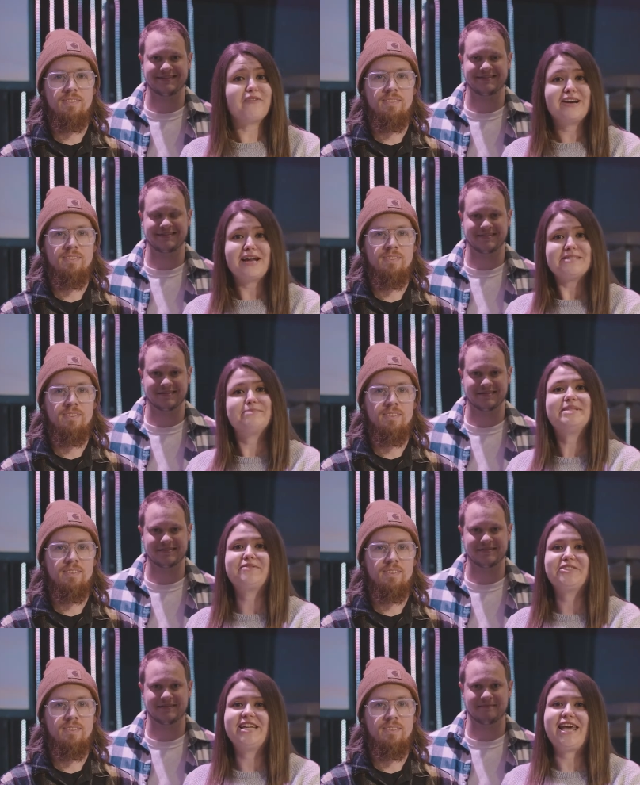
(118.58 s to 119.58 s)
Speaker 1: of our announcements
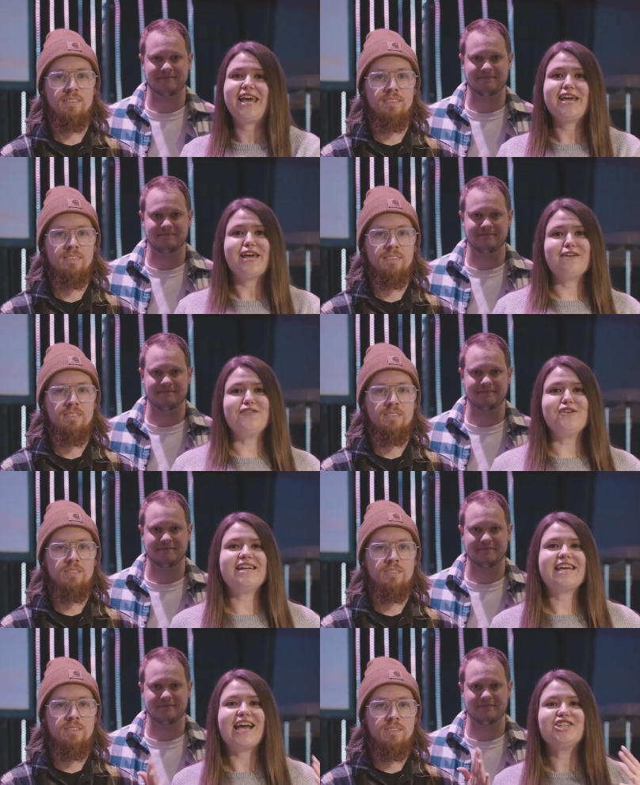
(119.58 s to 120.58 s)
for today. If you need
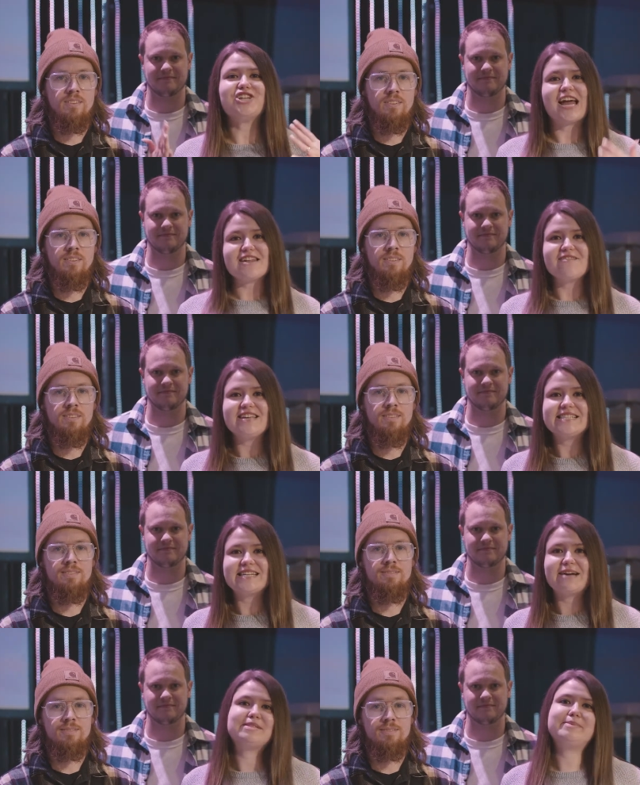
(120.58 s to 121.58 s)
to catch any of these
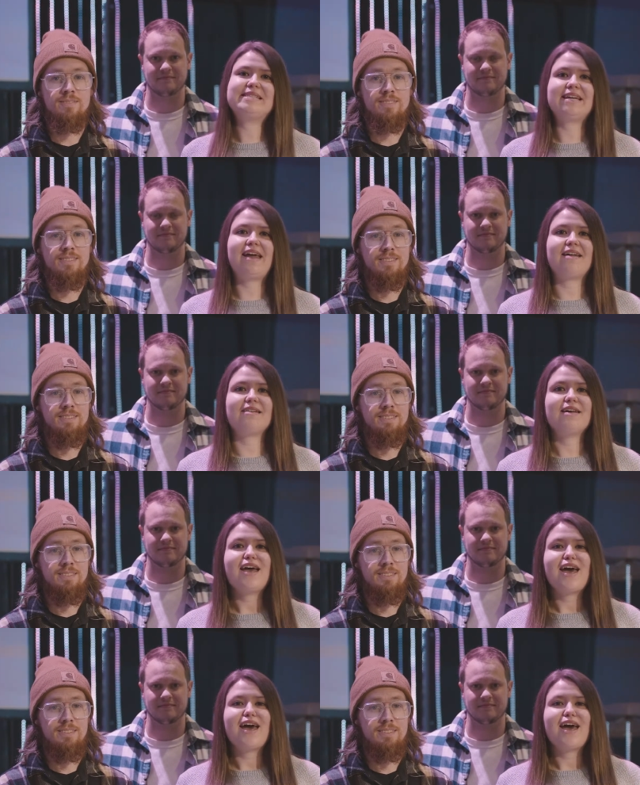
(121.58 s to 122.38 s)
announcements again,